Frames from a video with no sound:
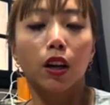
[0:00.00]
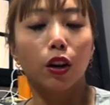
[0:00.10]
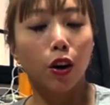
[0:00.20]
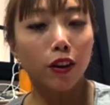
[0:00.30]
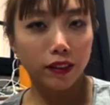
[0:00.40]

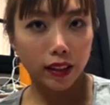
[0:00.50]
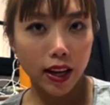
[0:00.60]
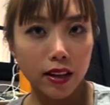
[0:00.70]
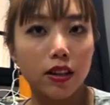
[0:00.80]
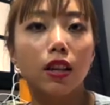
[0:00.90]

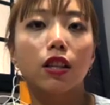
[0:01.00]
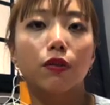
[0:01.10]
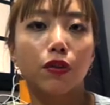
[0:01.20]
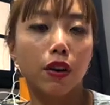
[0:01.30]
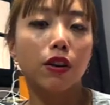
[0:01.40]
content is
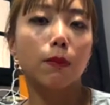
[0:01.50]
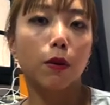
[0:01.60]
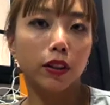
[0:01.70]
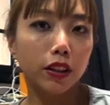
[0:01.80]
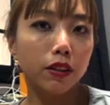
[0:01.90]
very
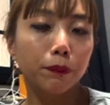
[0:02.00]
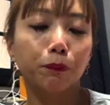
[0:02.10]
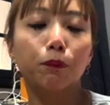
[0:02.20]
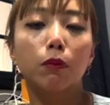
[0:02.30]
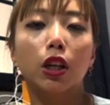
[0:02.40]
important,
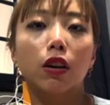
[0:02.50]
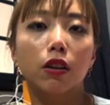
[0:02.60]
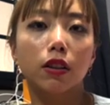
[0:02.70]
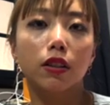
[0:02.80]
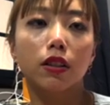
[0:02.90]

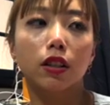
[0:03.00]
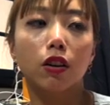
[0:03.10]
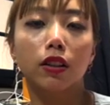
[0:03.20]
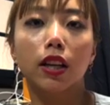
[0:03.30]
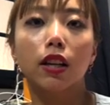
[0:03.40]
because
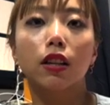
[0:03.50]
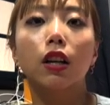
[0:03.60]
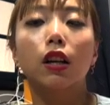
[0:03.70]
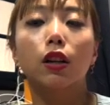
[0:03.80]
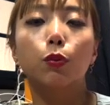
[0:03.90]
content
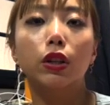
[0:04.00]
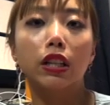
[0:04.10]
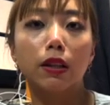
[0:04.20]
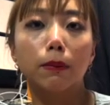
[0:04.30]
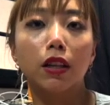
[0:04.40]
would
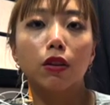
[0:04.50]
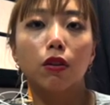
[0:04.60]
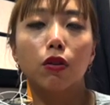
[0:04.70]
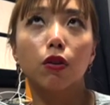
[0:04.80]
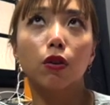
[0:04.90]
determine
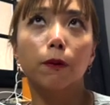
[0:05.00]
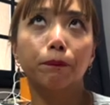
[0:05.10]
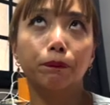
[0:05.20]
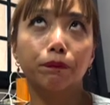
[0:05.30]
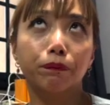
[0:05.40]
your
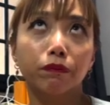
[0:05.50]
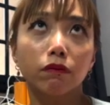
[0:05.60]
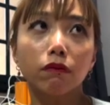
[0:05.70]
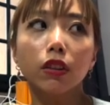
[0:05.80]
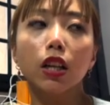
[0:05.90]

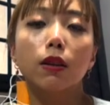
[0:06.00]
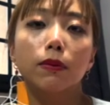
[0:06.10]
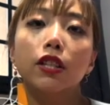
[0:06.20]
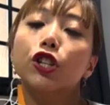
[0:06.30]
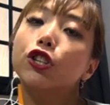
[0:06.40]

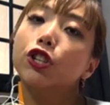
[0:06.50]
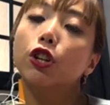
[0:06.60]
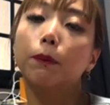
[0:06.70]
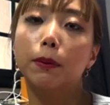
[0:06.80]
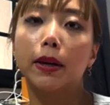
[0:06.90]
search engine
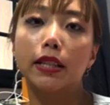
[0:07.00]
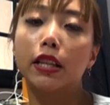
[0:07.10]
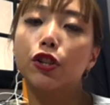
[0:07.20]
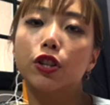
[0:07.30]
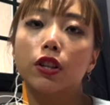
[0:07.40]

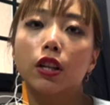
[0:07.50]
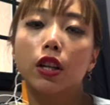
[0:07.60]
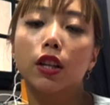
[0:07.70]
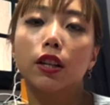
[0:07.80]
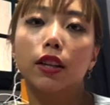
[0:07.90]
optimization.
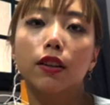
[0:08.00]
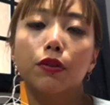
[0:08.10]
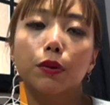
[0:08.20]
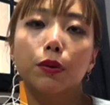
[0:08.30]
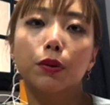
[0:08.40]
Okay,
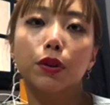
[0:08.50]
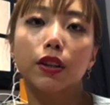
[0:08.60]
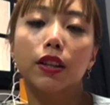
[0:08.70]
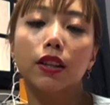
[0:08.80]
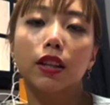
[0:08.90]
so
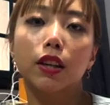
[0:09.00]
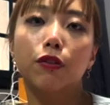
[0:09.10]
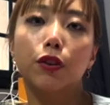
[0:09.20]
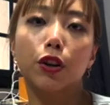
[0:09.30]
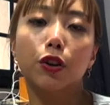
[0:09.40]
if
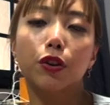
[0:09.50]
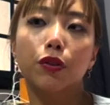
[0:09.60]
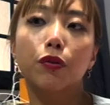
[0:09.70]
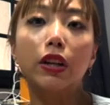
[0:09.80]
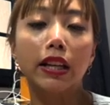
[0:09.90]
you're not
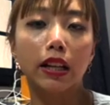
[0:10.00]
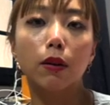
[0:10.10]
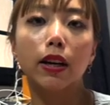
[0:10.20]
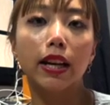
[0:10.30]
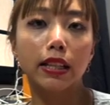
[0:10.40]
really clear
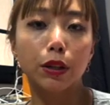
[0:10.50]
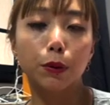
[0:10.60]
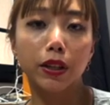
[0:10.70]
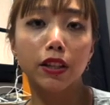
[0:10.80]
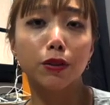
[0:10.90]
what SEO
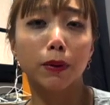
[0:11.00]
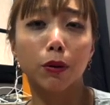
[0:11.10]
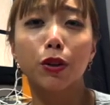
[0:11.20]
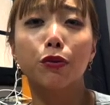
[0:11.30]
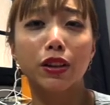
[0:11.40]
is, you might
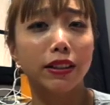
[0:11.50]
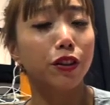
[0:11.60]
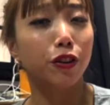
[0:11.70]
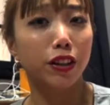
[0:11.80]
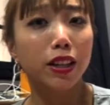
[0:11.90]
want to research
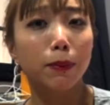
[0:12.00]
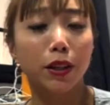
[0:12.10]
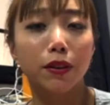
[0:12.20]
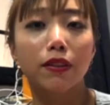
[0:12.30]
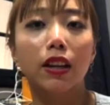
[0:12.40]
on it,
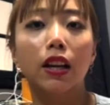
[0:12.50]
because